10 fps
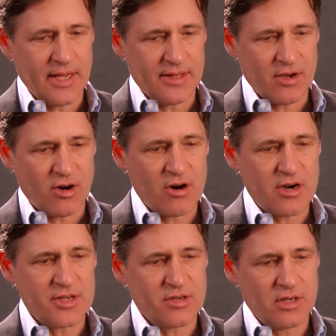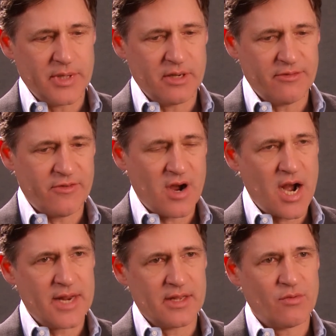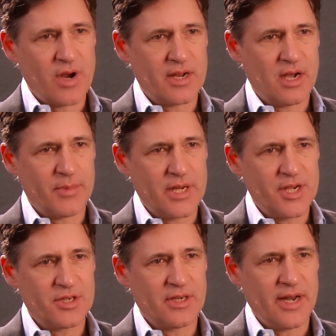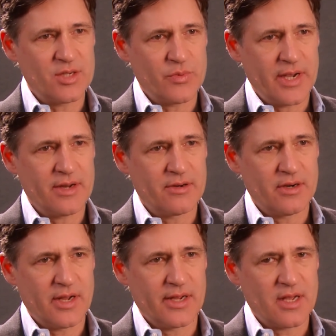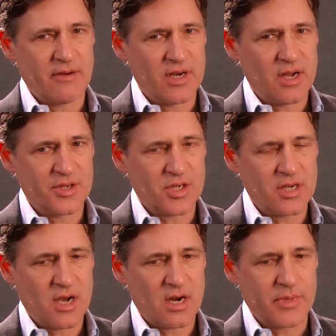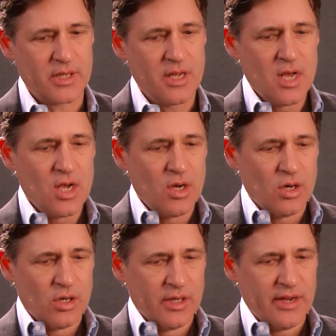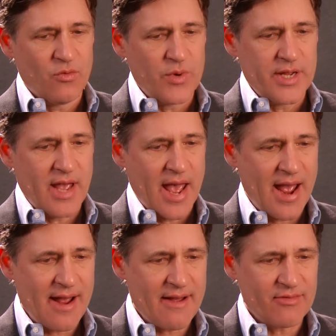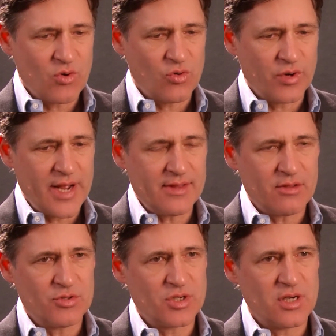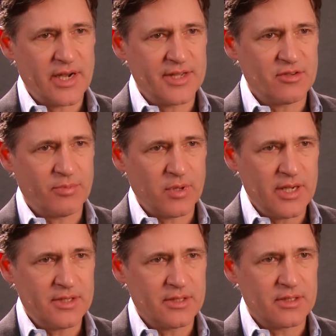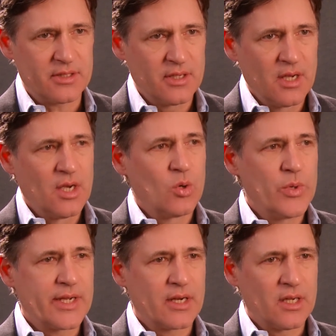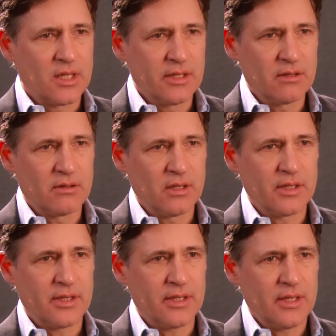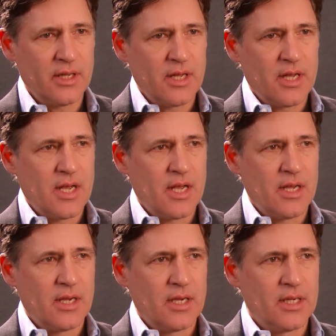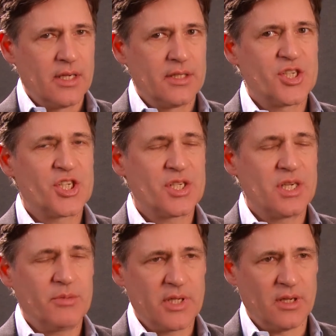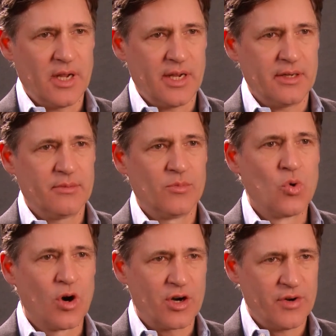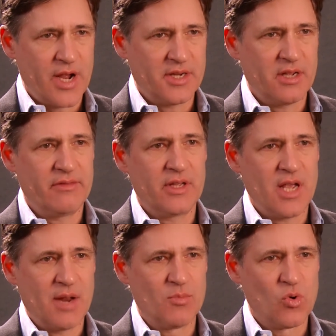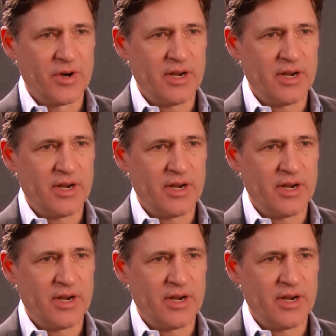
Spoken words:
the art is going to be to find that right combination. And as we enter a kind of a knowledge economy, if we create those kinds of places, we can literally stimulate more creativity and more